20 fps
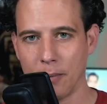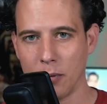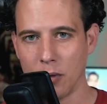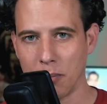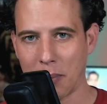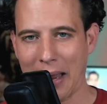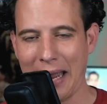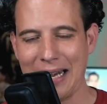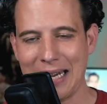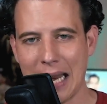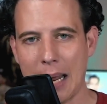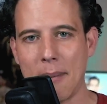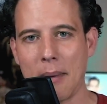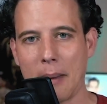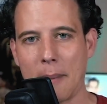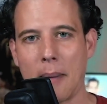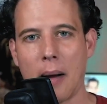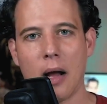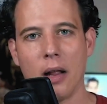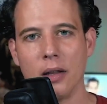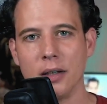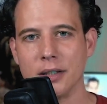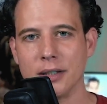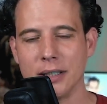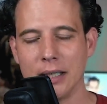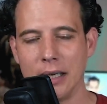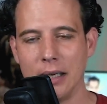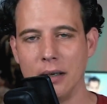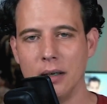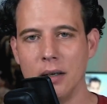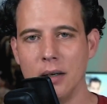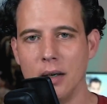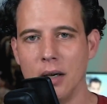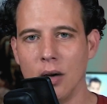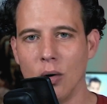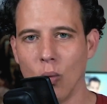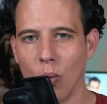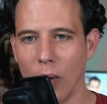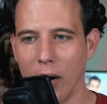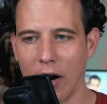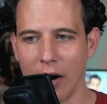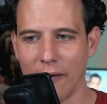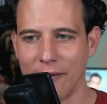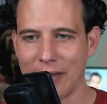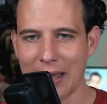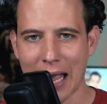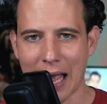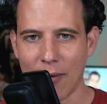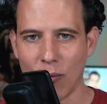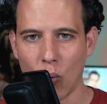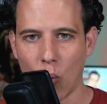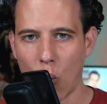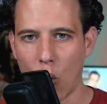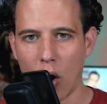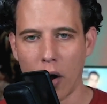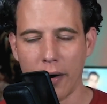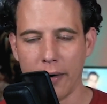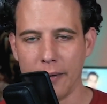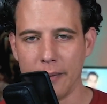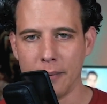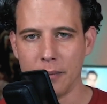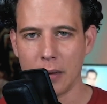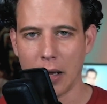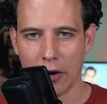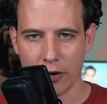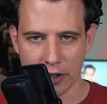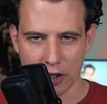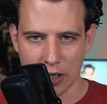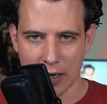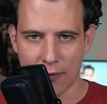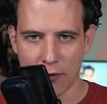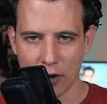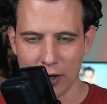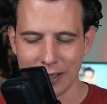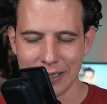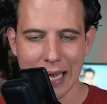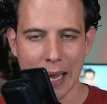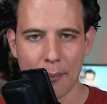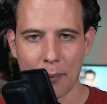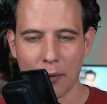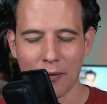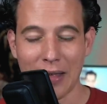pandemic policy where if they have one, I'll just give you an example.